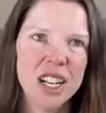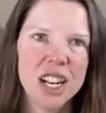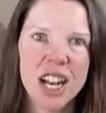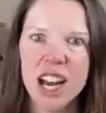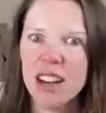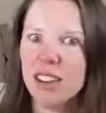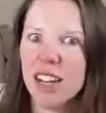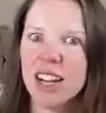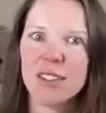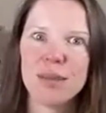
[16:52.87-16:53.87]

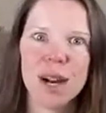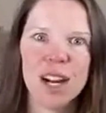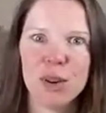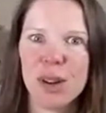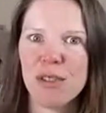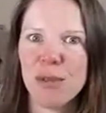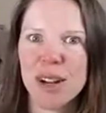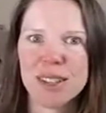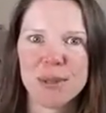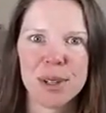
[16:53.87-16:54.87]
never ever microwave
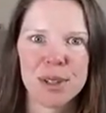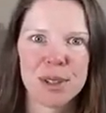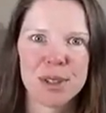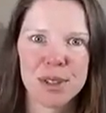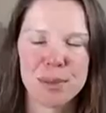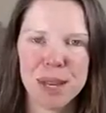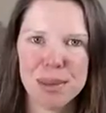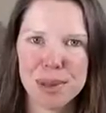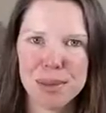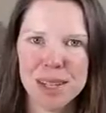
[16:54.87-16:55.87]
breast milk for the
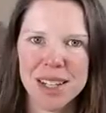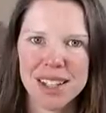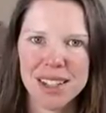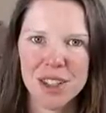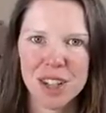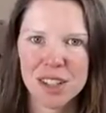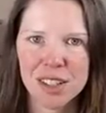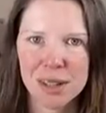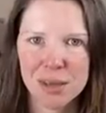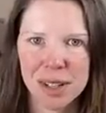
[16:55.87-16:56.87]
baby because it
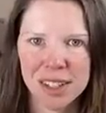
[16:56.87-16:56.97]
changes the